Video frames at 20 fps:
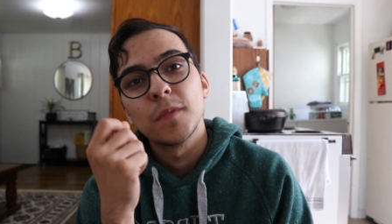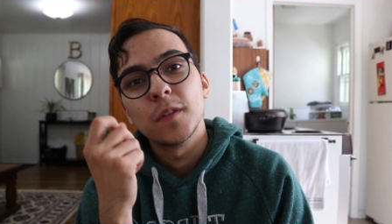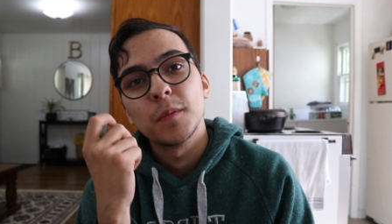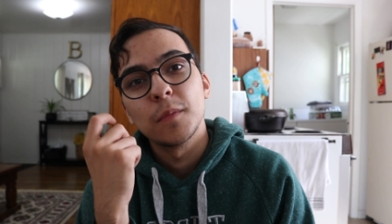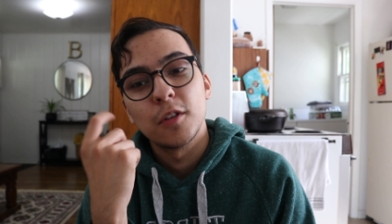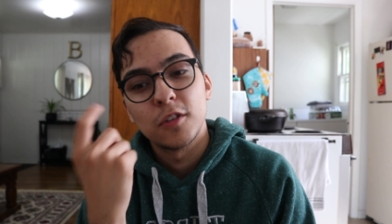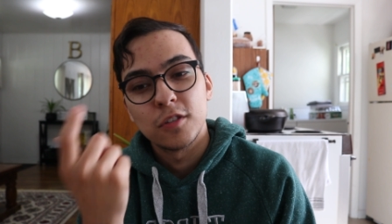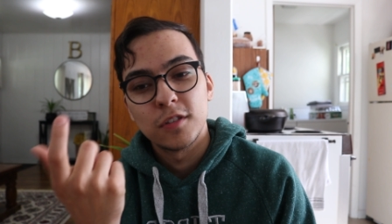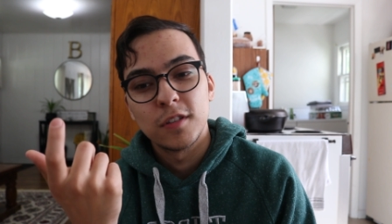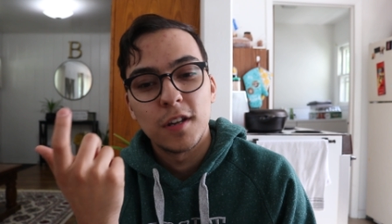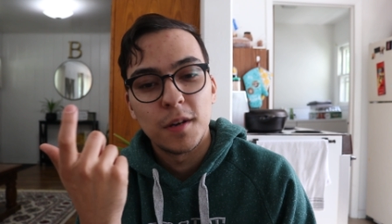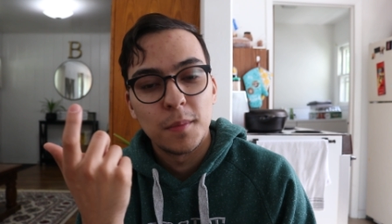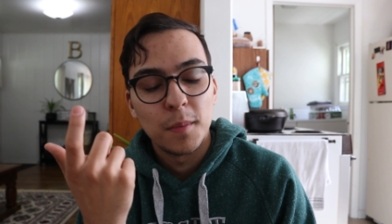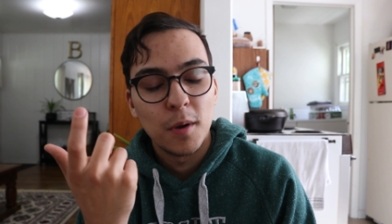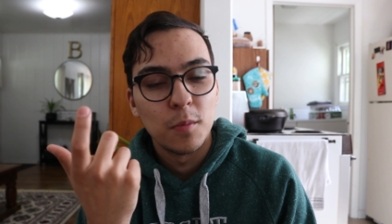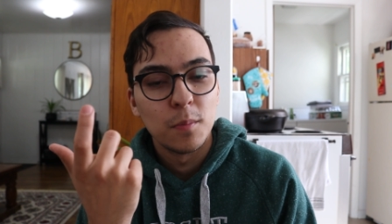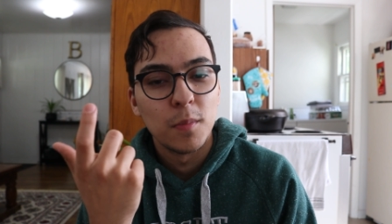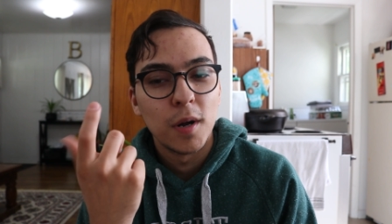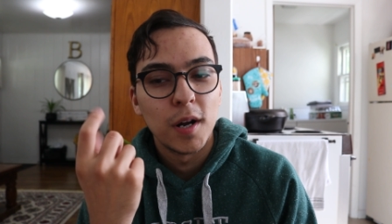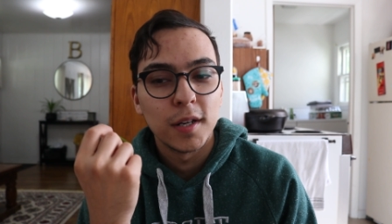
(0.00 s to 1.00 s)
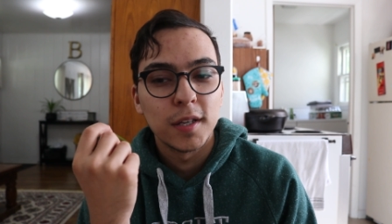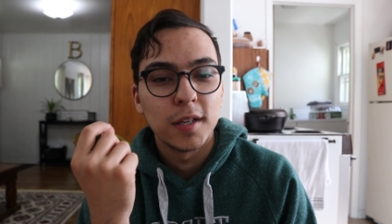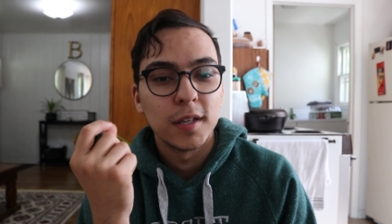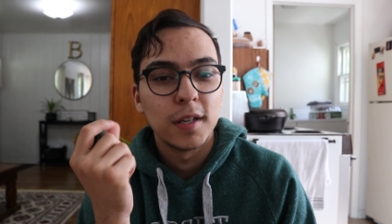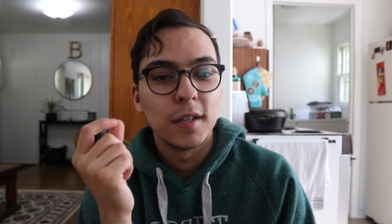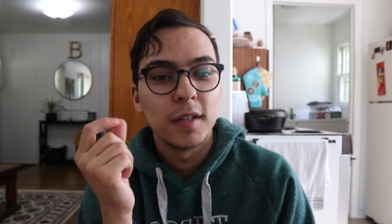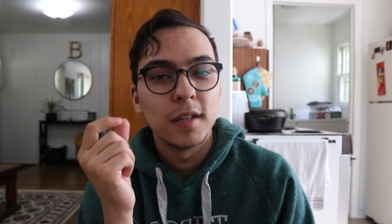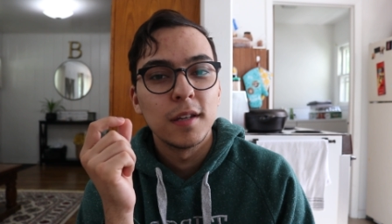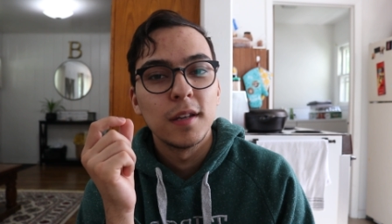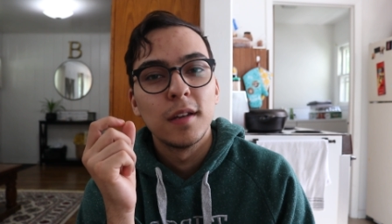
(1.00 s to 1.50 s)
because they're about
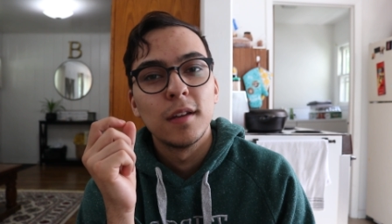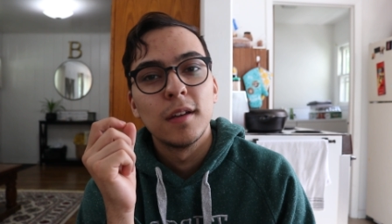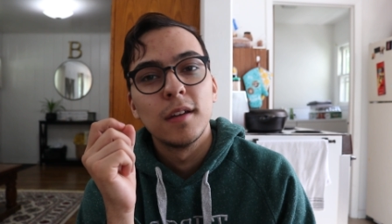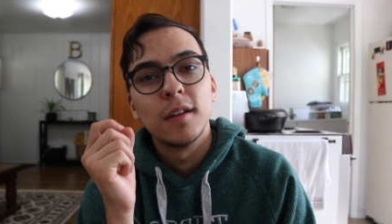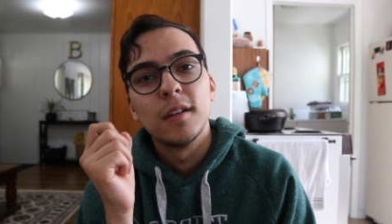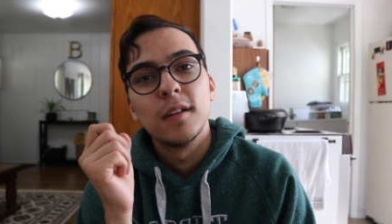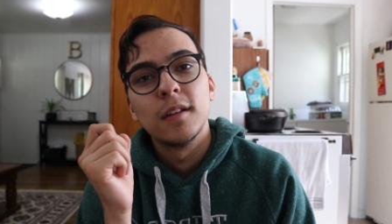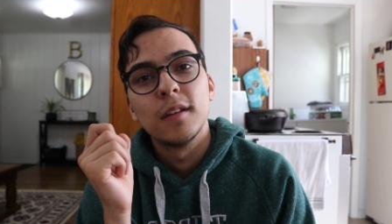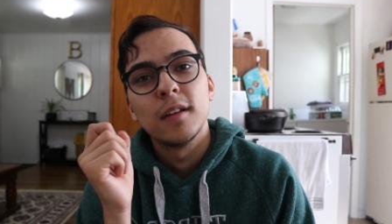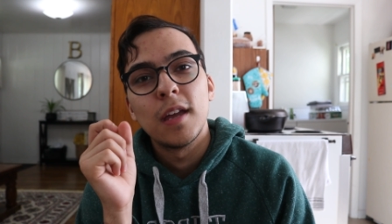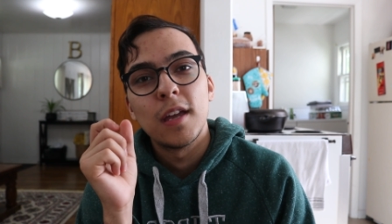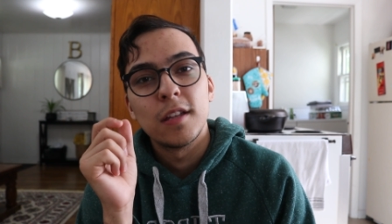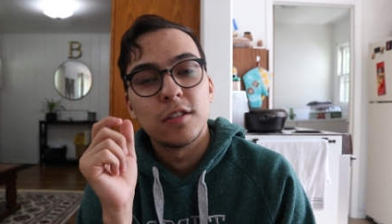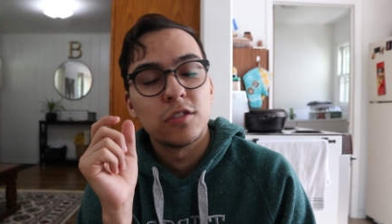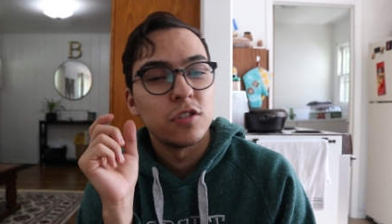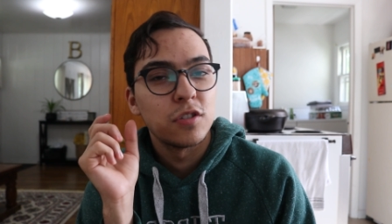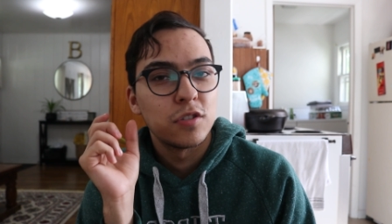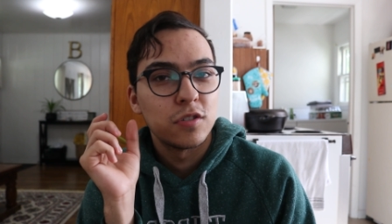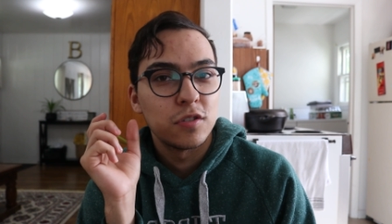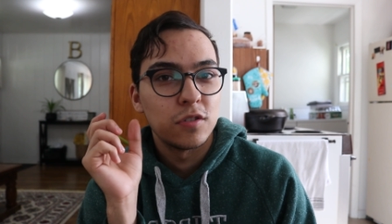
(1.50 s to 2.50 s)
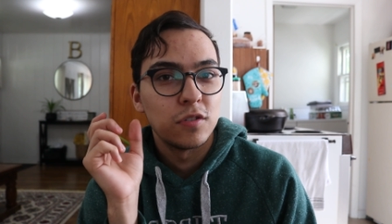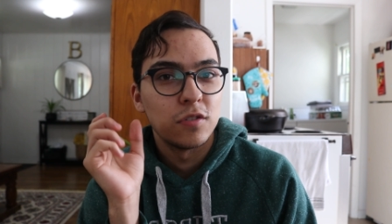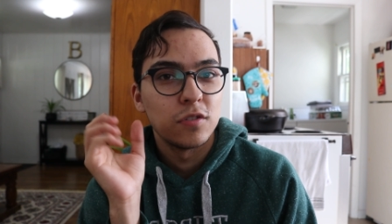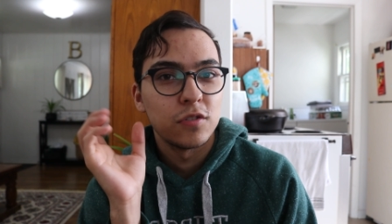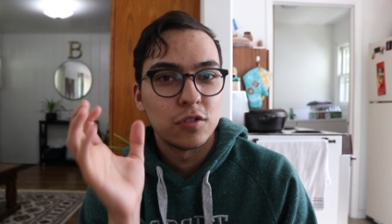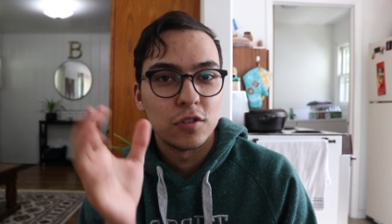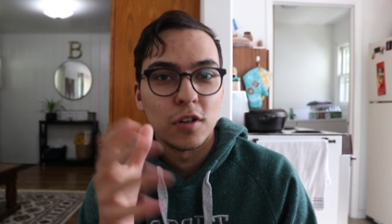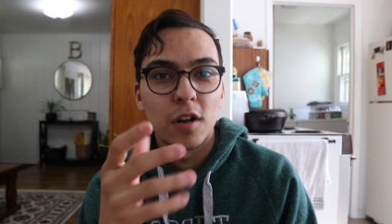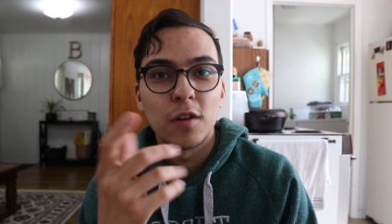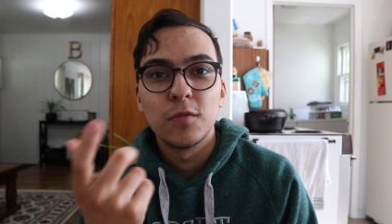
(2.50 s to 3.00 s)
marketing, and just
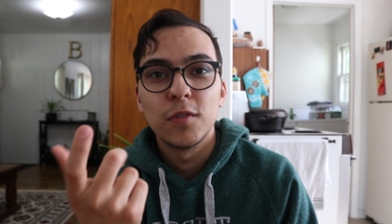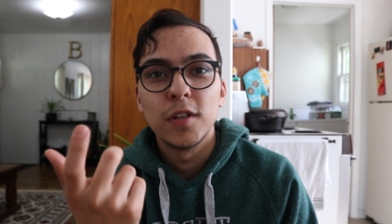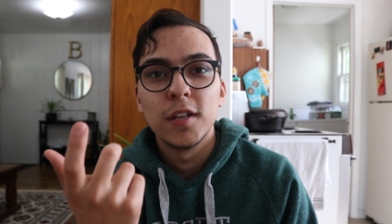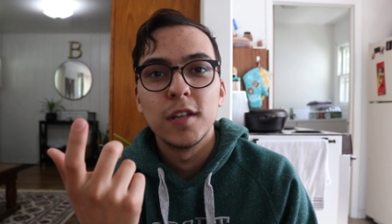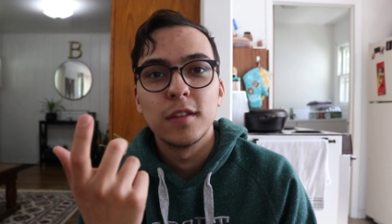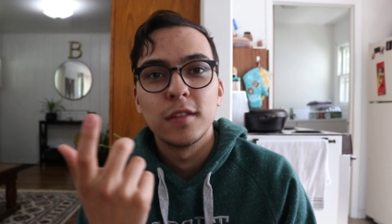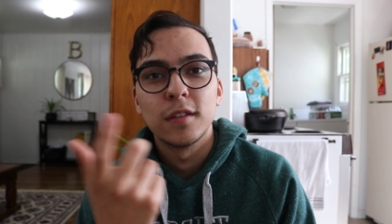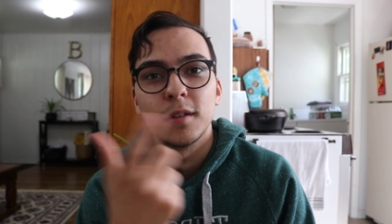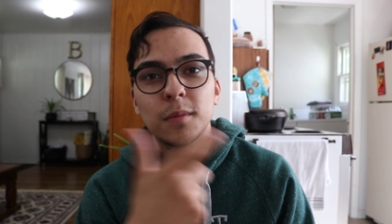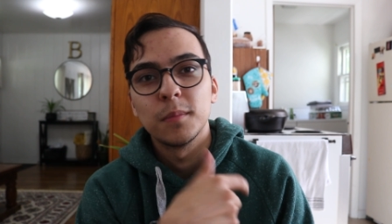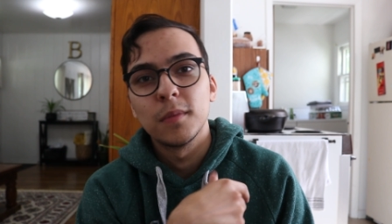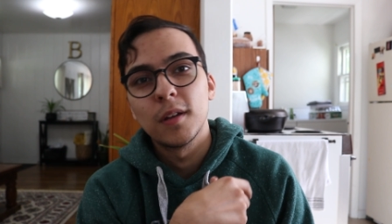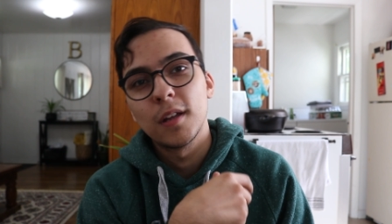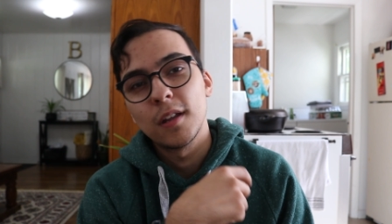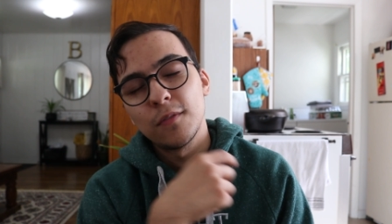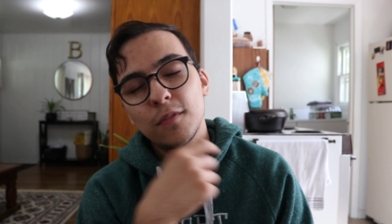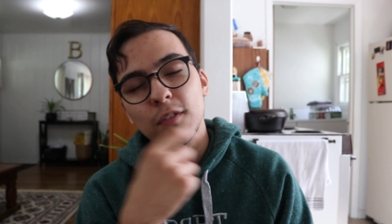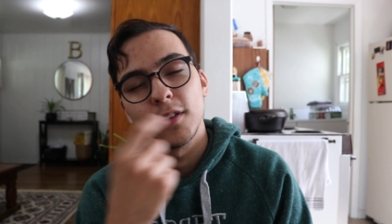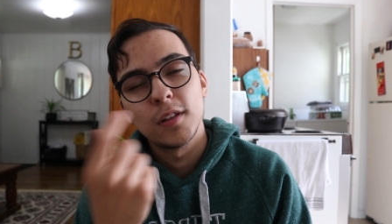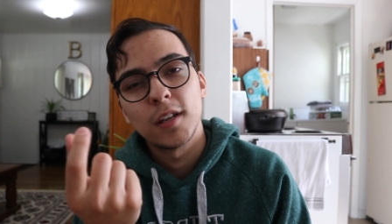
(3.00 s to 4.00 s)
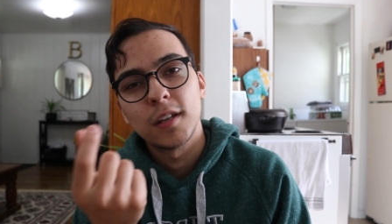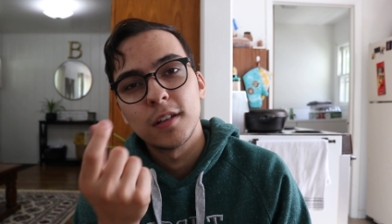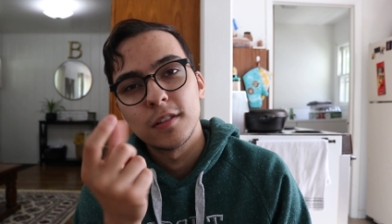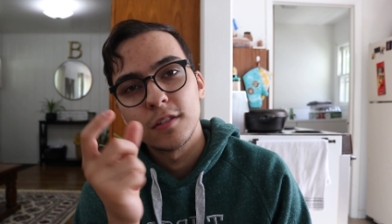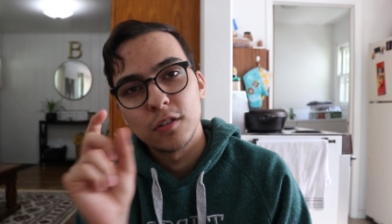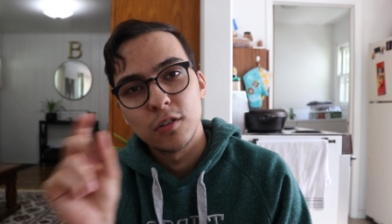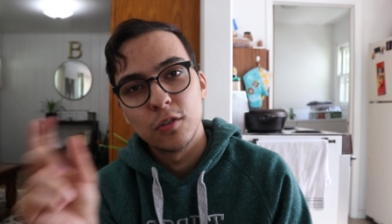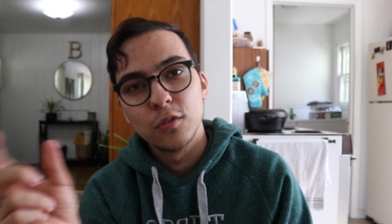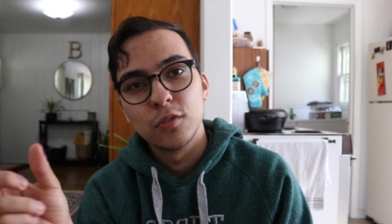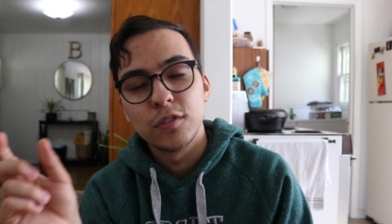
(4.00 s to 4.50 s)
start reading them. And I feel like
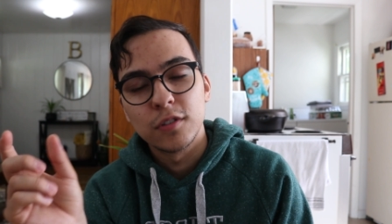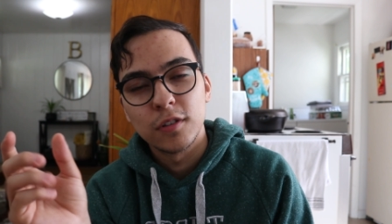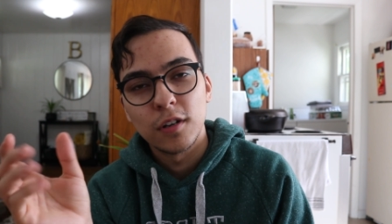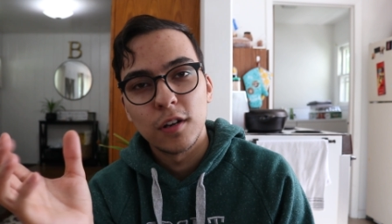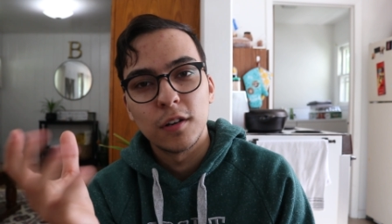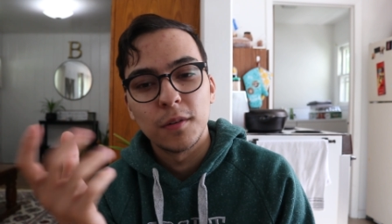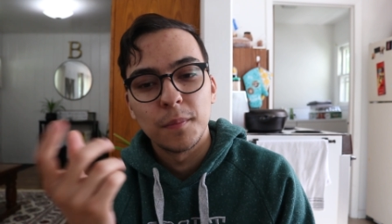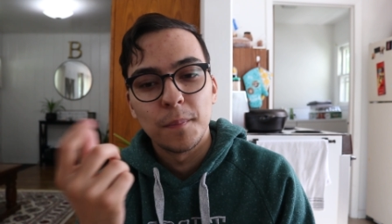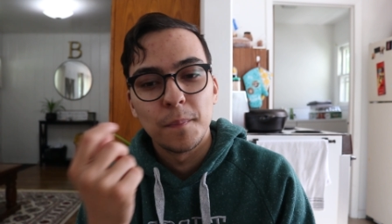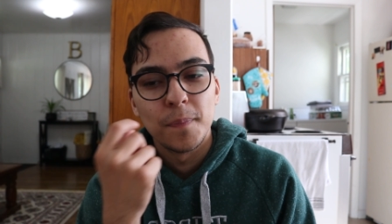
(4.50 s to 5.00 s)
it's a good start.